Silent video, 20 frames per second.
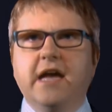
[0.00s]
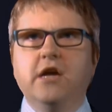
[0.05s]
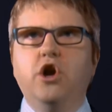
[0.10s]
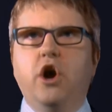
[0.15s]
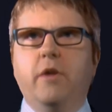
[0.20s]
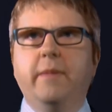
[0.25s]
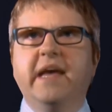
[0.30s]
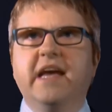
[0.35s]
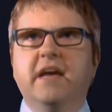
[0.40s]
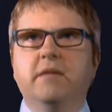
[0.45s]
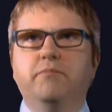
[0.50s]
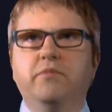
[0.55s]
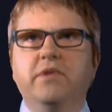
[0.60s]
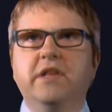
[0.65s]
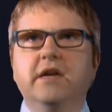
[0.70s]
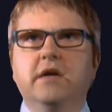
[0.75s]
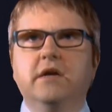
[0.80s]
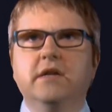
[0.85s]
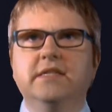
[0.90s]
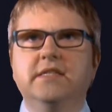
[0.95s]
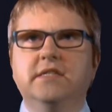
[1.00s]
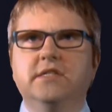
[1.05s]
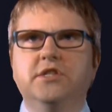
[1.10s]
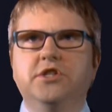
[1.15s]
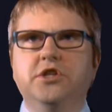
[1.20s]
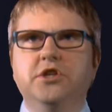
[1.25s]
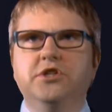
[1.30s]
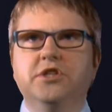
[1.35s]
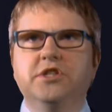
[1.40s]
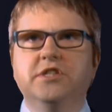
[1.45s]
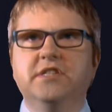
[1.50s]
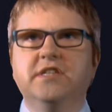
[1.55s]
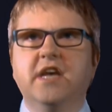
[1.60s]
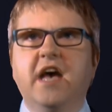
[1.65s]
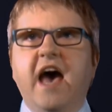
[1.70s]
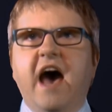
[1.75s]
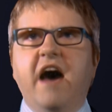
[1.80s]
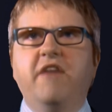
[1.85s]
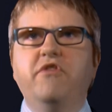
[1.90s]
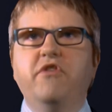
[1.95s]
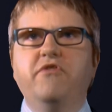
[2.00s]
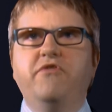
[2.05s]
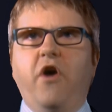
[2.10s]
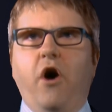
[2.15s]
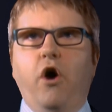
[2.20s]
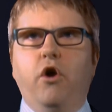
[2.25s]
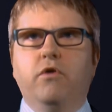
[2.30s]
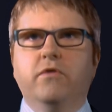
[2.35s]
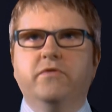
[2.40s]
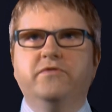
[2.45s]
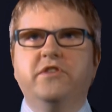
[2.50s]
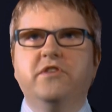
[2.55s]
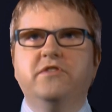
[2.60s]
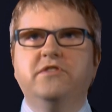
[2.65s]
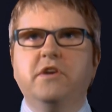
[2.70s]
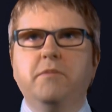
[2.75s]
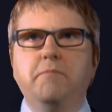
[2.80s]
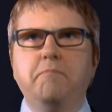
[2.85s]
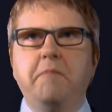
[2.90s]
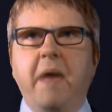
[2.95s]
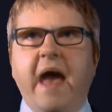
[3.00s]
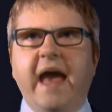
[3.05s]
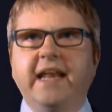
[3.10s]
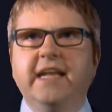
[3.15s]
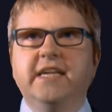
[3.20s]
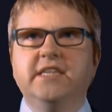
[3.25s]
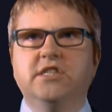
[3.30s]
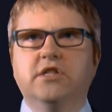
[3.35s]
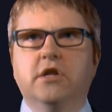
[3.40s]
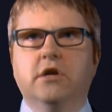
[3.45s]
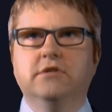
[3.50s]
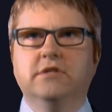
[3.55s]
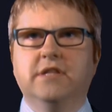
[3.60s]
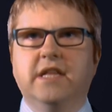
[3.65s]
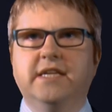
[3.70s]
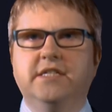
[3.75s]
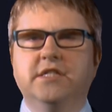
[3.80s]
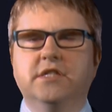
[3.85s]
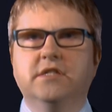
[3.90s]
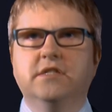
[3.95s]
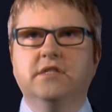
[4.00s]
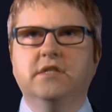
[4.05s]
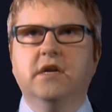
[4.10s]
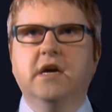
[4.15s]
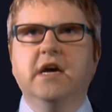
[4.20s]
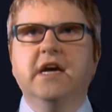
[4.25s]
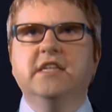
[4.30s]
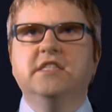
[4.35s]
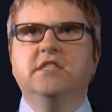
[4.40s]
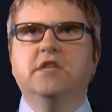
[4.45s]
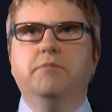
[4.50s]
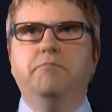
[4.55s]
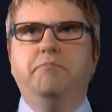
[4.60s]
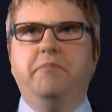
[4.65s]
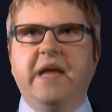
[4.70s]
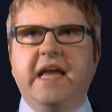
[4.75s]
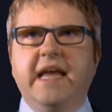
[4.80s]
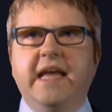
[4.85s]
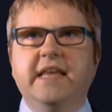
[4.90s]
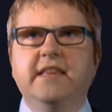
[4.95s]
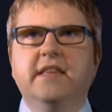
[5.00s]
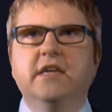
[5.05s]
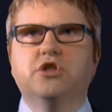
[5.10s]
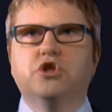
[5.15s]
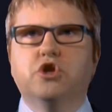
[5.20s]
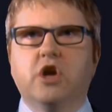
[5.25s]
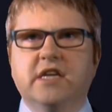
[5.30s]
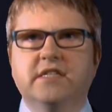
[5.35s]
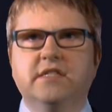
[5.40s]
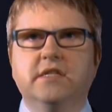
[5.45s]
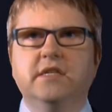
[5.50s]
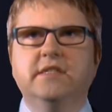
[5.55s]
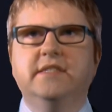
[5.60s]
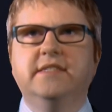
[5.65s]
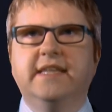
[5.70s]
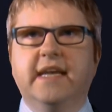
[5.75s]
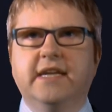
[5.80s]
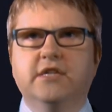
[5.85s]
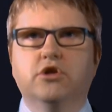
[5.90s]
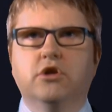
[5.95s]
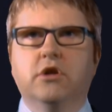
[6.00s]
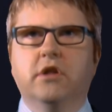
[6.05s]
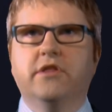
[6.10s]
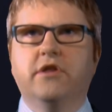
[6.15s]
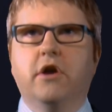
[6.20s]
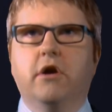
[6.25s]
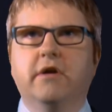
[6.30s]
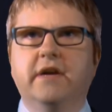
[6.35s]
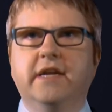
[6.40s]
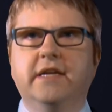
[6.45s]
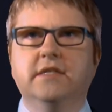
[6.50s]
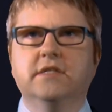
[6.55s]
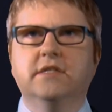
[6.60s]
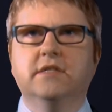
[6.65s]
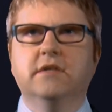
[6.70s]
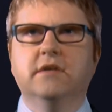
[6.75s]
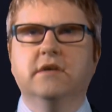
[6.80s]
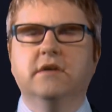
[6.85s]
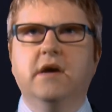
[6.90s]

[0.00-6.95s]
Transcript: economic and political institutions have evolved to manage those ledgers, to be the trusted central authorities.